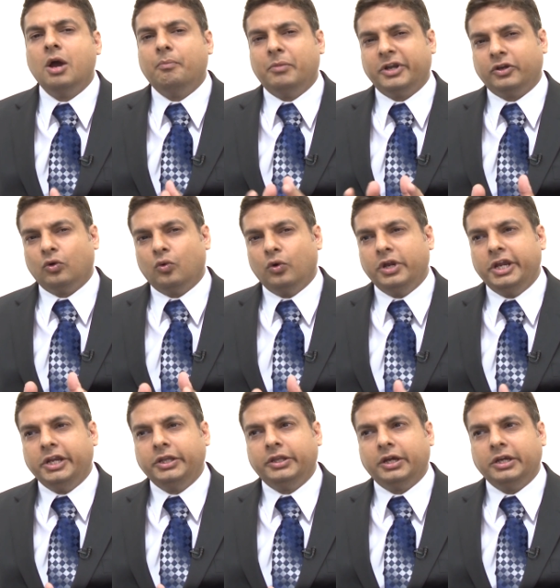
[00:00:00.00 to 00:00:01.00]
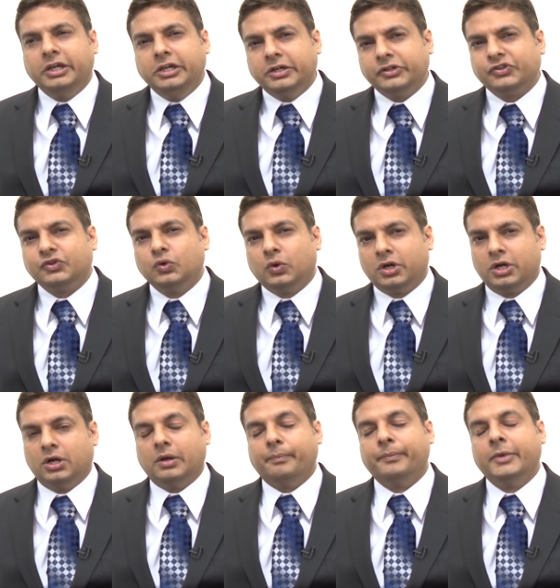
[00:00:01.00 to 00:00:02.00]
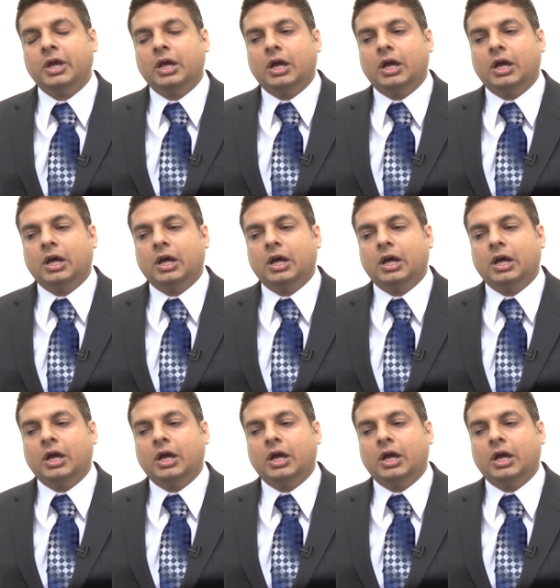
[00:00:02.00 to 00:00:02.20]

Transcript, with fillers: But in the years to come,